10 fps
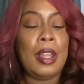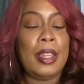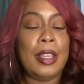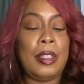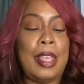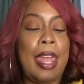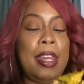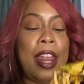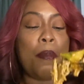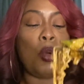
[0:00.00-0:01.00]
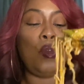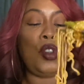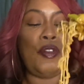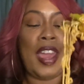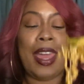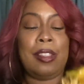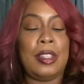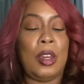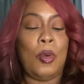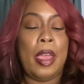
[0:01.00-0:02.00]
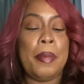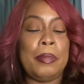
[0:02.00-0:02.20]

and Zaddy, they move too fast anyway.